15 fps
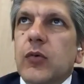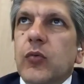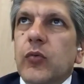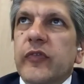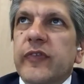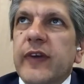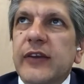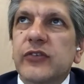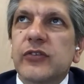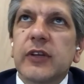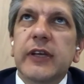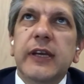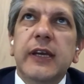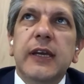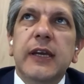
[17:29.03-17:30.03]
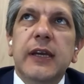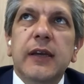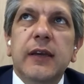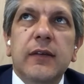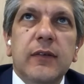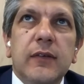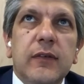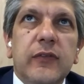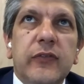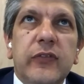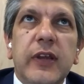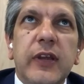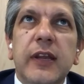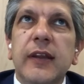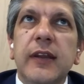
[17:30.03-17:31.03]
We've actually
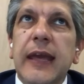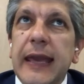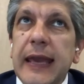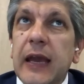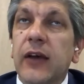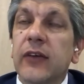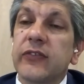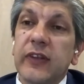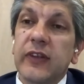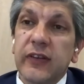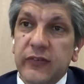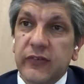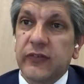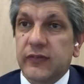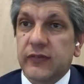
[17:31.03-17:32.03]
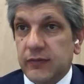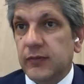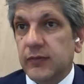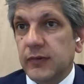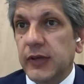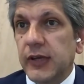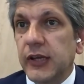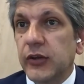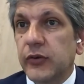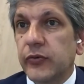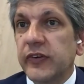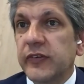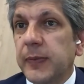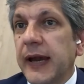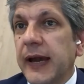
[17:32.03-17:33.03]
seen houses
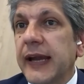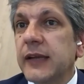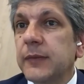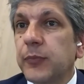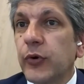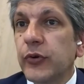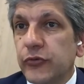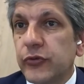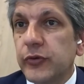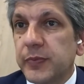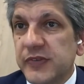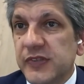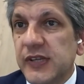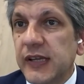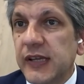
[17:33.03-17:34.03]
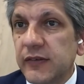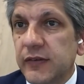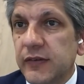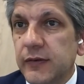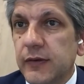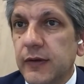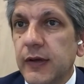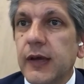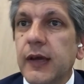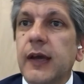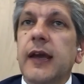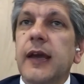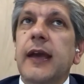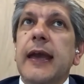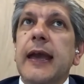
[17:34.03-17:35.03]
increase by 8.2%
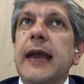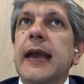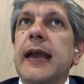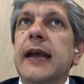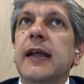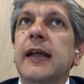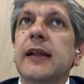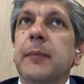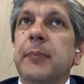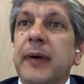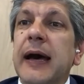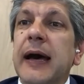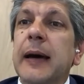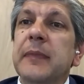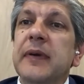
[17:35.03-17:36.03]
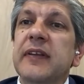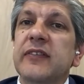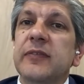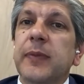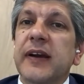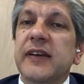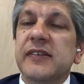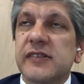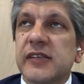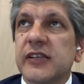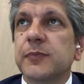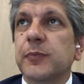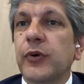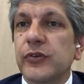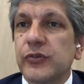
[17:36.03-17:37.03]
and apartments by
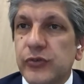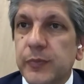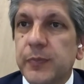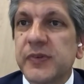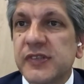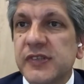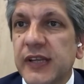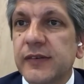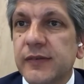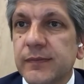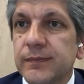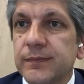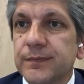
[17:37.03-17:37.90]
6.2%.